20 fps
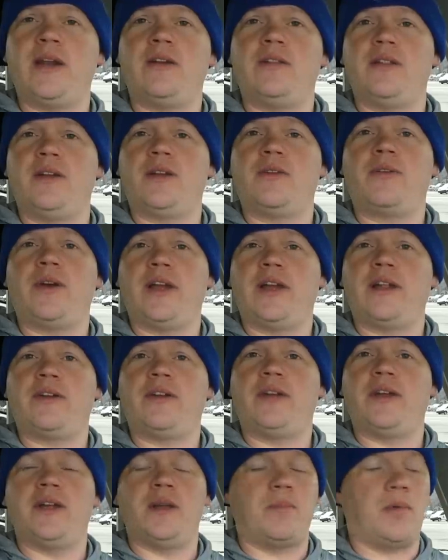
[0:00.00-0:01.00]
than a
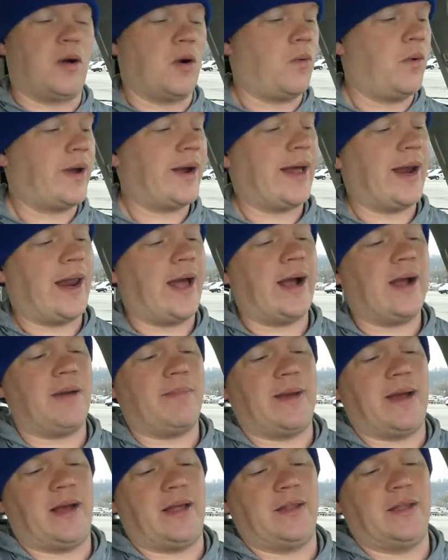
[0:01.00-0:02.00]
regular Nutty Bar. What I like
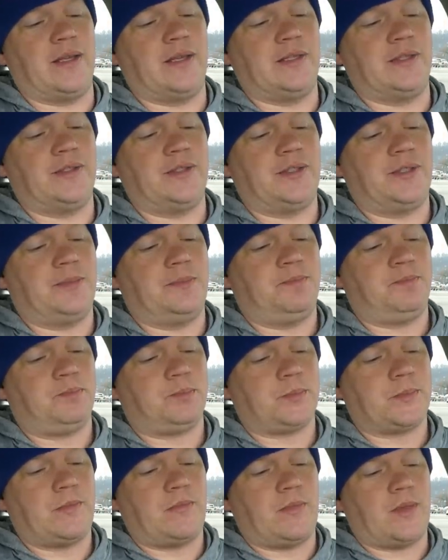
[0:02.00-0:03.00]
about these,
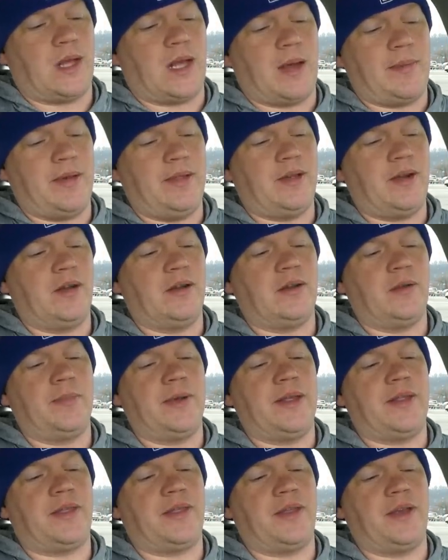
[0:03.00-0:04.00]
I mean, they're a little
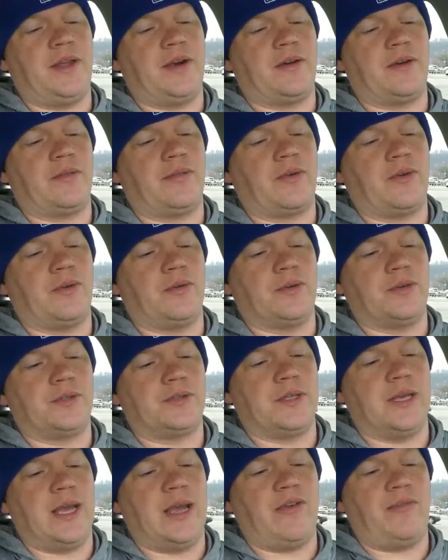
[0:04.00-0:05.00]
bit thinner, of course.
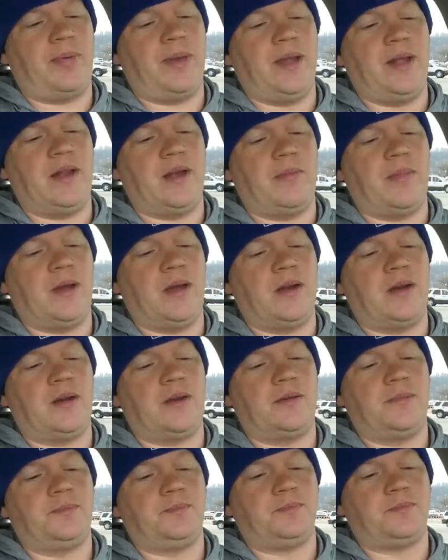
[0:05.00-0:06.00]
They have peanut
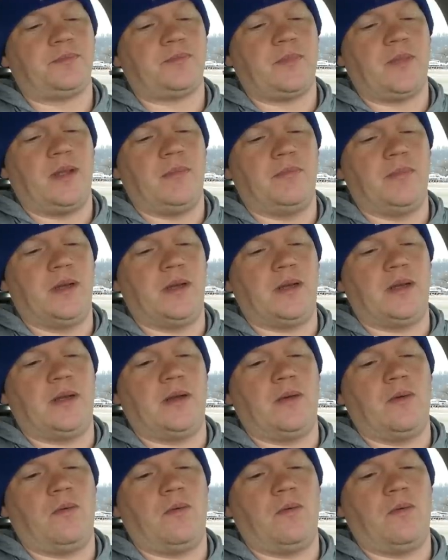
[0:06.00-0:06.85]
butter, but